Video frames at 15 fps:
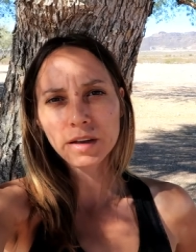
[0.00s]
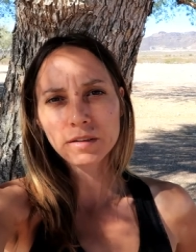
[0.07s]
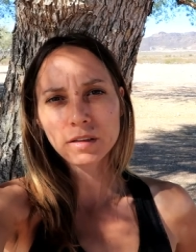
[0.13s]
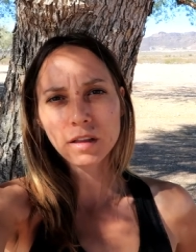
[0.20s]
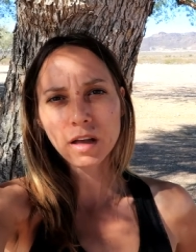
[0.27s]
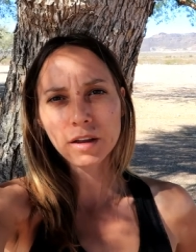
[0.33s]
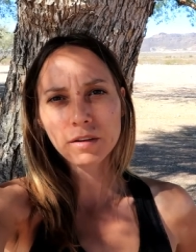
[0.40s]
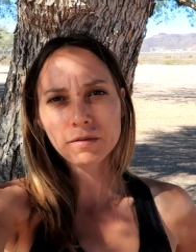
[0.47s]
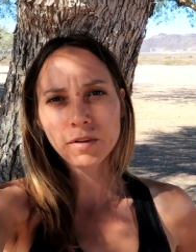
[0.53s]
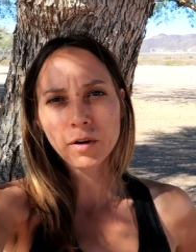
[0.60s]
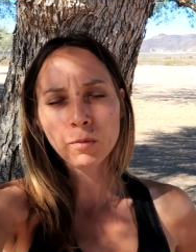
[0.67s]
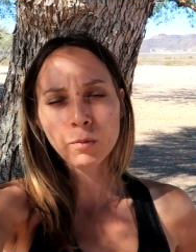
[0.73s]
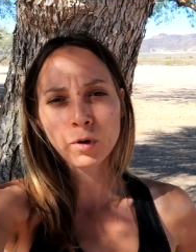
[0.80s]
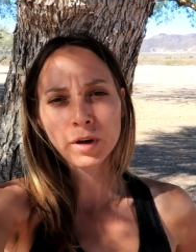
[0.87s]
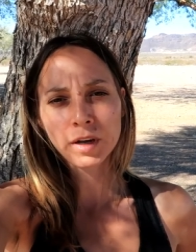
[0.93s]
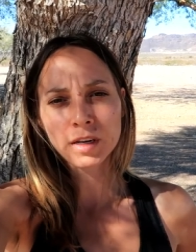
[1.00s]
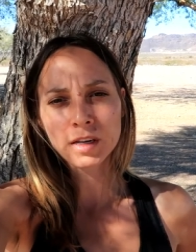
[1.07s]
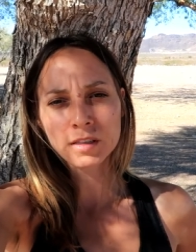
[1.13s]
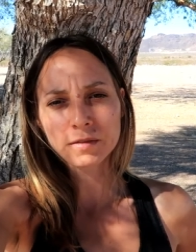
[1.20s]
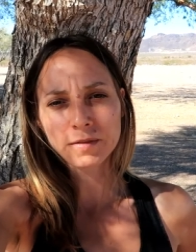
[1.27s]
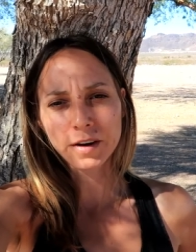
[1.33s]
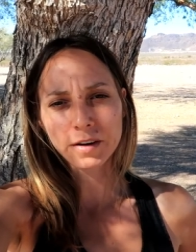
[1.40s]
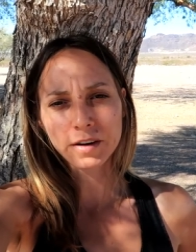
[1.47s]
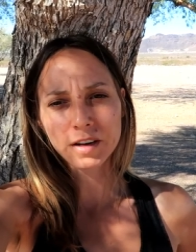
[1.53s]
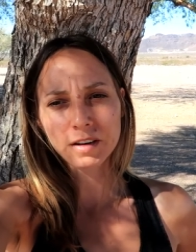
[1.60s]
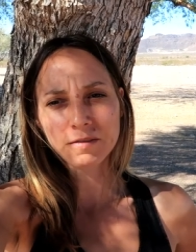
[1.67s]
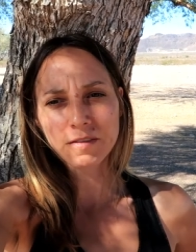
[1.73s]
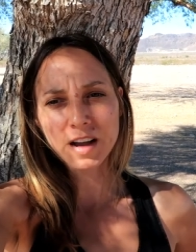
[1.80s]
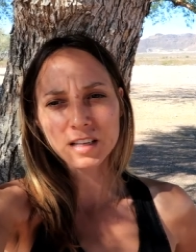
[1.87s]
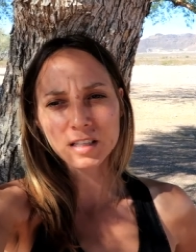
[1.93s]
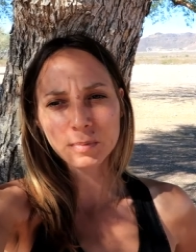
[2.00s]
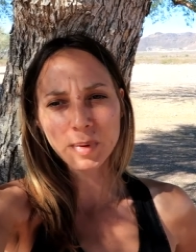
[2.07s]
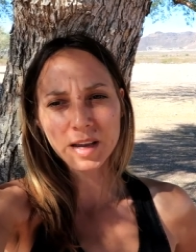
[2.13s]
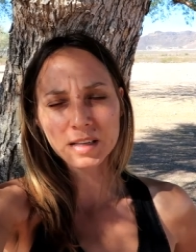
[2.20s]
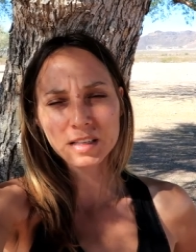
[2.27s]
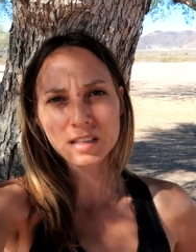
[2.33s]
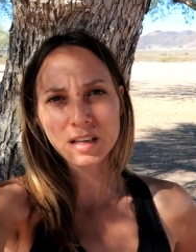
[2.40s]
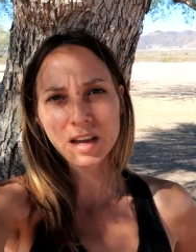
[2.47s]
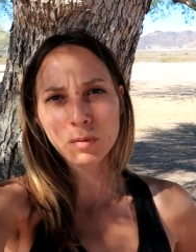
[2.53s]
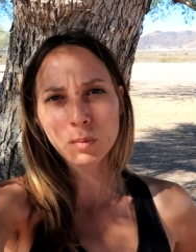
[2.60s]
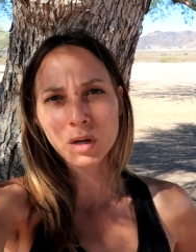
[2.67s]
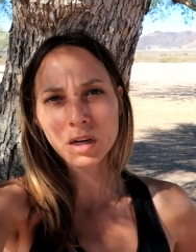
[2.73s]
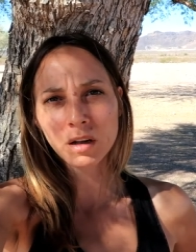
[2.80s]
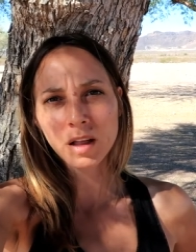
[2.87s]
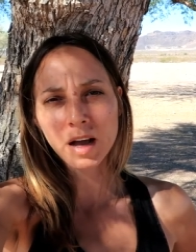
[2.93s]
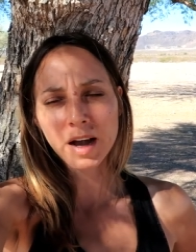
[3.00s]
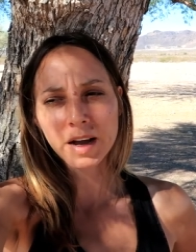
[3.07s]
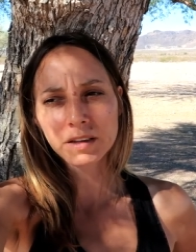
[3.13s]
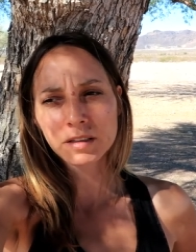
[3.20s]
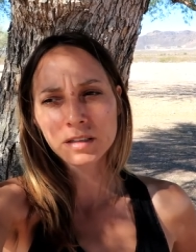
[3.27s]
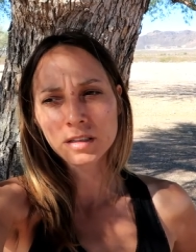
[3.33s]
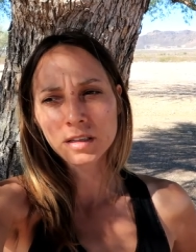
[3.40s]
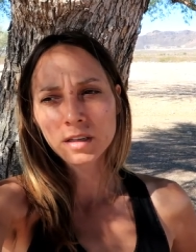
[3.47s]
has a lot of homework and it's very fast-paced eight-week class.